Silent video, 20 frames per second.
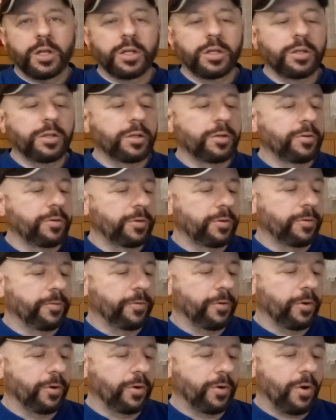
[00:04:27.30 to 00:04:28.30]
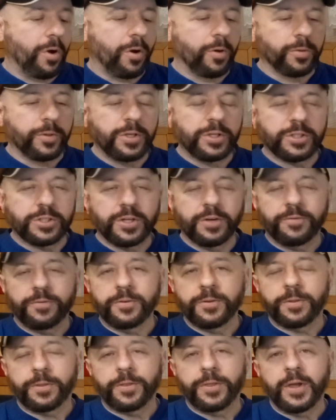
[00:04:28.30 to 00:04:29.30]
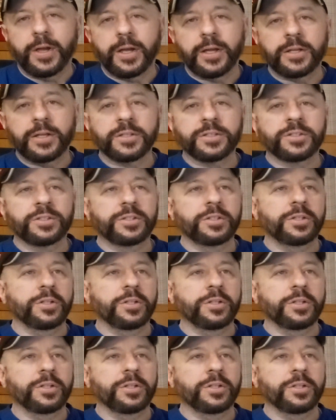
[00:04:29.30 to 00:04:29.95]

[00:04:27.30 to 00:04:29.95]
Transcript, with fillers: you, you've heard all these different things.